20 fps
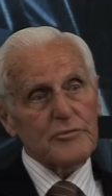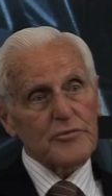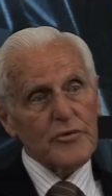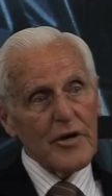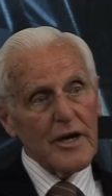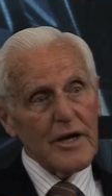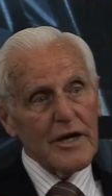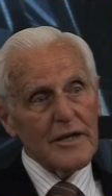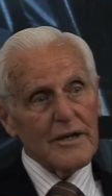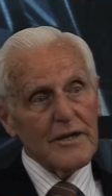
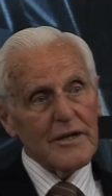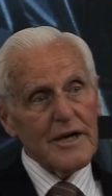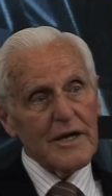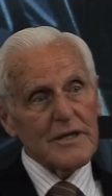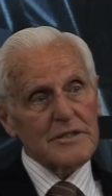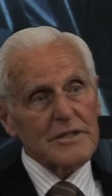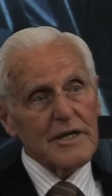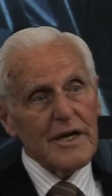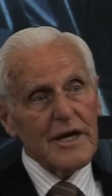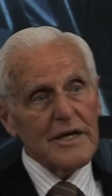train in
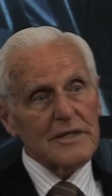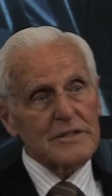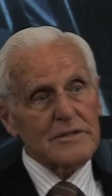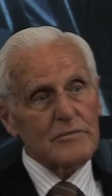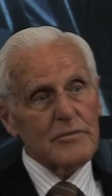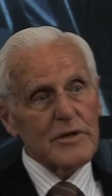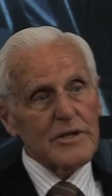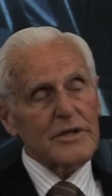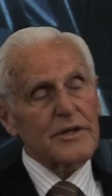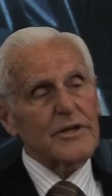those days
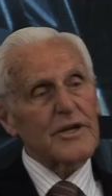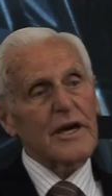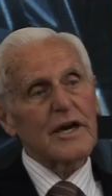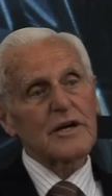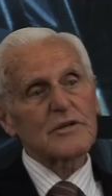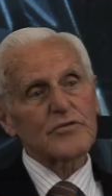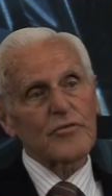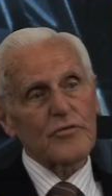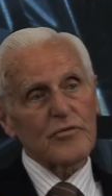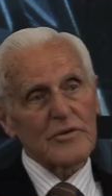and went to
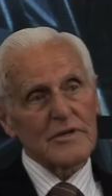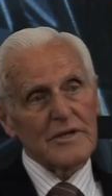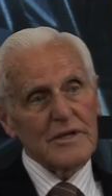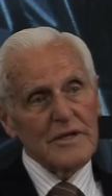Townsville.